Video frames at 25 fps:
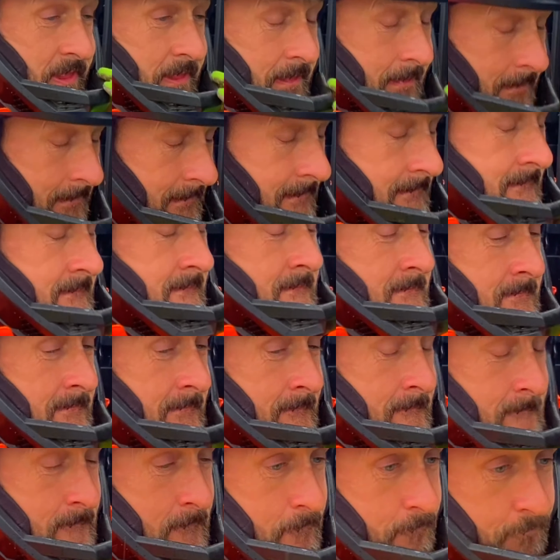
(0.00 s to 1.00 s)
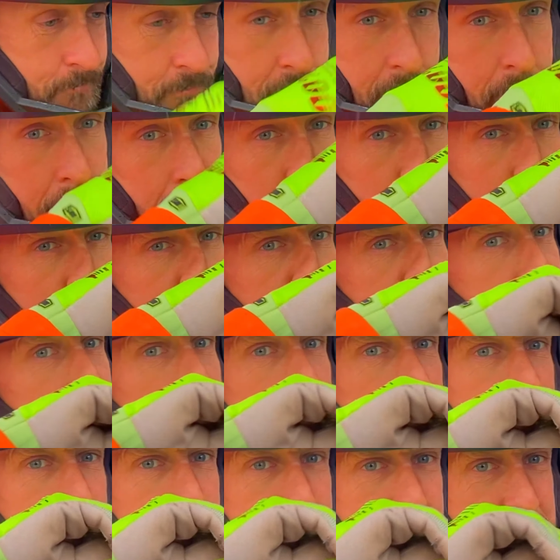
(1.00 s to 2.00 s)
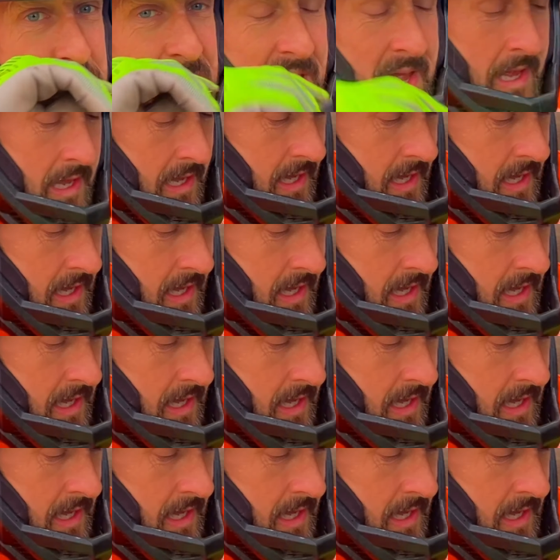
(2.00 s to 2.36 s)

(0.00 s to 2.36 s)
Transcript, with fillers: to tell people why uh, Mr. Crooks isn't